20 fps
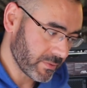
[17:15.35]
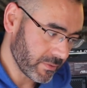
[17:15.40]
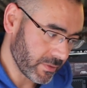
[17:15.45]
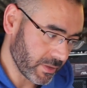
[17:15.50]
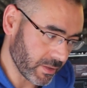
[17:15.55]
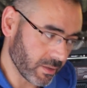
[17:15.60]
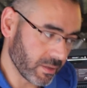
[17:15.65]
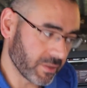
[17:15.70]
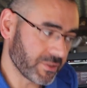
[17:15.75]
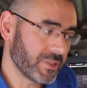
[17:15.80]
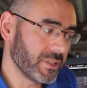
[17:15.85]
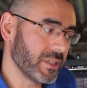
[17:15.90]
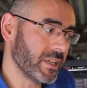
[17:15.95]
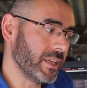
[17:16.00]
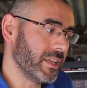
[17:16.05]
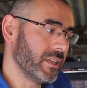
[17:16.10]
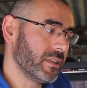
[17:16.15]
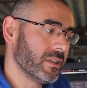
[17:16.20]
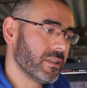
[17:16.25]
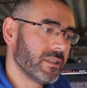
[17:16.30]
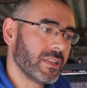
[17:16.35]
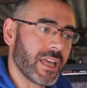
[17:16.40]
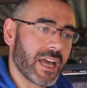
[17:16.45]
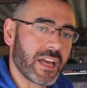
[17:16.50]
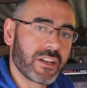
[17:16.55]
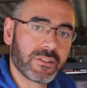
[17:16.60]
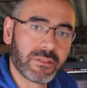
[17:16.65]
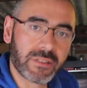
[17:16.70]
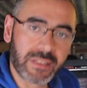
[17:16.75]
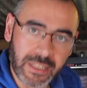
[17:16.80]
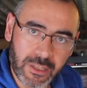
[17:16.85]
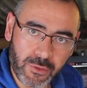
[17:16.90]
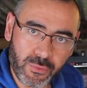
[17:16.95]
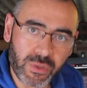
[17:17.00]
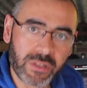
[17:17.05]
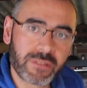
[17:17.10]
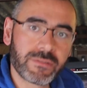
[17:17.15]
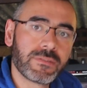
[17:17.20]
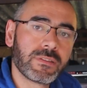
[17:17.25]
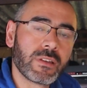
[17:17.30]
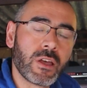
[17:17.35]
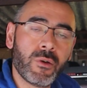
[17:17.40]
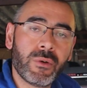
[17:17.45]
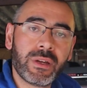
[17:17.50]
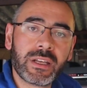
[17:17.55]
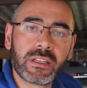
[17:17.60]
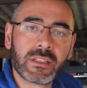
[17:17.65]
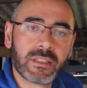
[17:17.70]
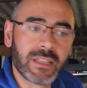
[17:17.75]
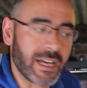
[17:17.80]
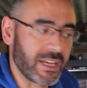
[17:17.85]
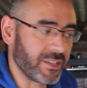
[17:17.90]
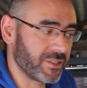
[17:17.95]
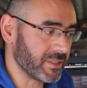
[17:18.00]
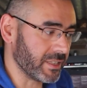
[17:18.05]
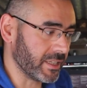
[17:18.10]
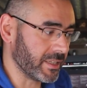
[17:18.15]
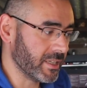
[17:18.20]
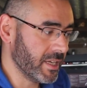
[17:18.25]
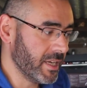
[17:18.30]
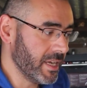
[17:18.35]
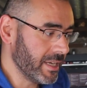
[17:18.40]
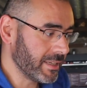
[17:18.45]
you'll see the actual liquid flowing nicely.